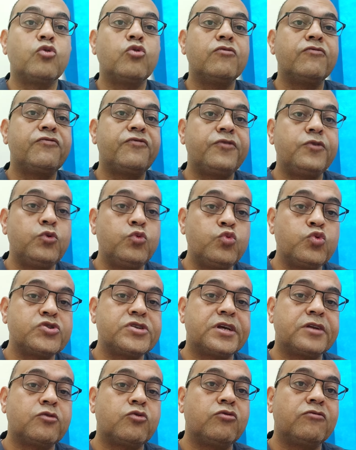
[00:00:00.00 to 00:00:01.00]

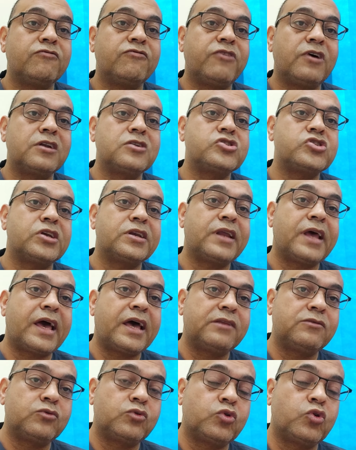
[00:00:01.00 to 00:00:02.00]
confusion, convulsion
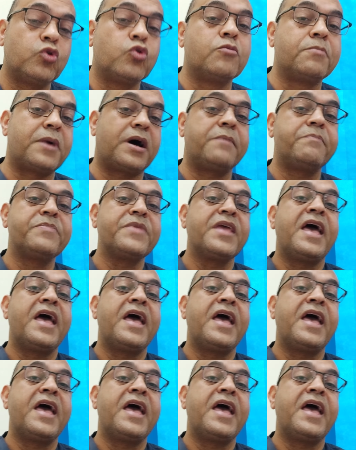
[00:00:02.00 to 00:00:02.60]
and coma,